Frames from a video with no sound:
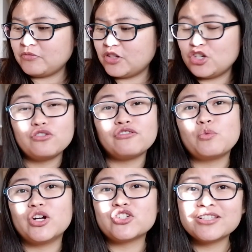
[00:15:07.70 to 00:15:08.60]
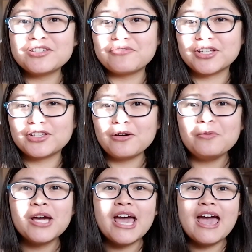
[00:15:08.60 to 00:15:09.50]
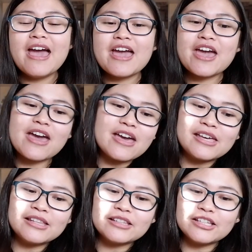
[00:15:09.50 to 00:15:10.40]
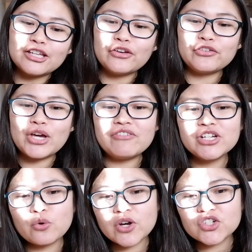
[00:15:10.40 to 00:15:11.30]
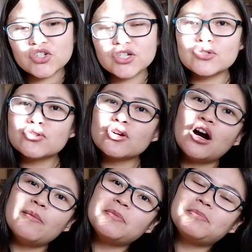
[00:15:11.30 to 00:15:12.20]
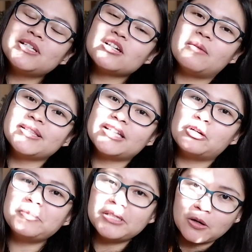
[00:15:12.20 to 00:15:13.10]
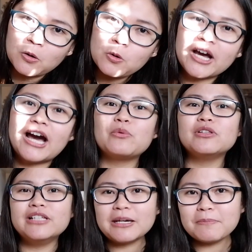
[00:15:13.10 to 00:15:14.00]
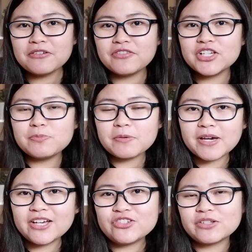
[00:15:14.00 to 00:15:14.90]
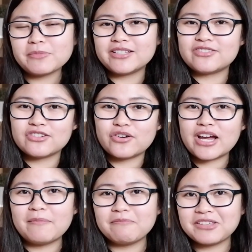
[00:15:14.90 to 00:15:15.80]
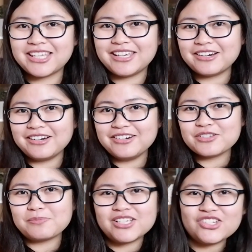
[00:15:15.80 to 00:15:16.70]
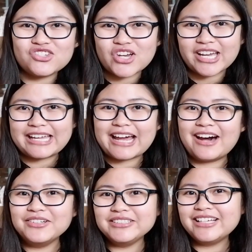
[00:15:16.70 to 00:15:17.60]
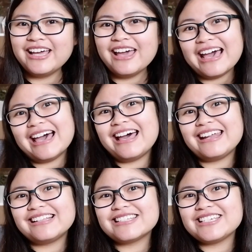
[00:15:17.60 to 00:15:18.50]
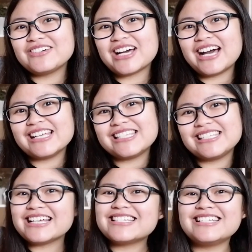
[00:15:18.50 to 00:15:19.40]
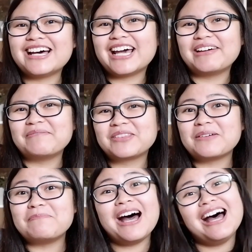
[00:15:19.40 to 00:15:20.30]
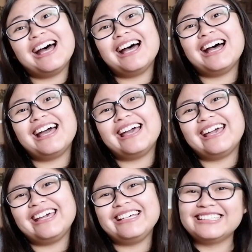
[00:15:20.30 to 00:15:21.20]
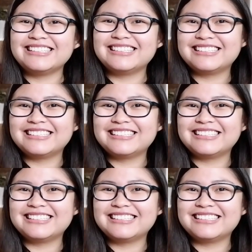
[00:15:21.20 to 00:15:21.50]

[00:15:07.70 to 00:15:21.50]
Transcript: Thank you for watching this video. And if you have any questions or comment, please comment down below. I will link my Facebook page and my Instagram here, so please check it out. And I'll see you guys next time. Bye!